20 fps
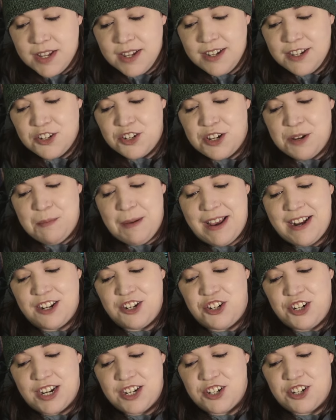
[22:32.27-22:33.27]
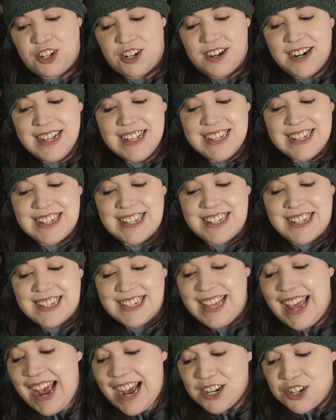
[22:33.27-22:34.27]
she made a gesture,
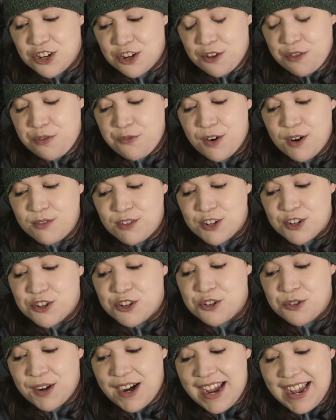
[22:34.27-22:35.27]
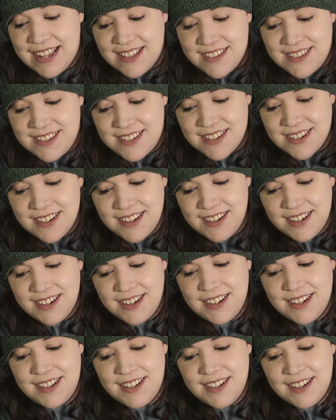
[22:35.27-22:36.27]
slash her throat to shreds.
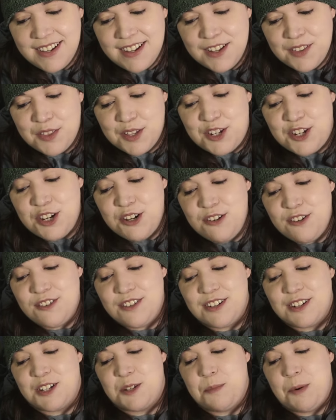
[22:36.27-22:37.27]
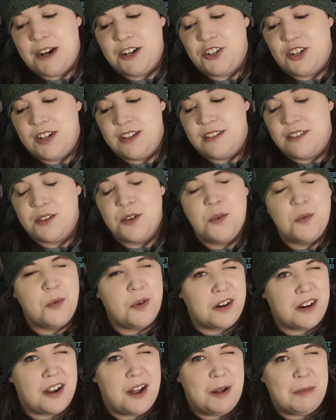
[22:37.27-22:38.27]
The junior's expressions
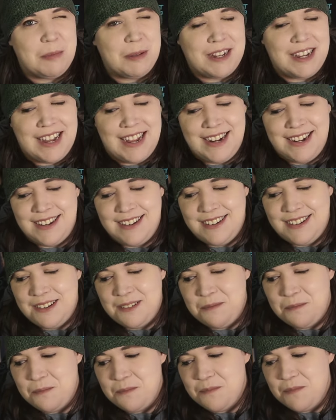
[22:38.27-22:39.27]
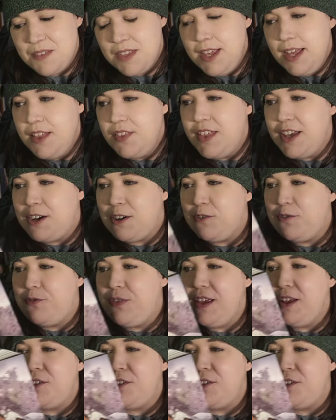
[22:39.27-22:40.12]
were complicated. They could feel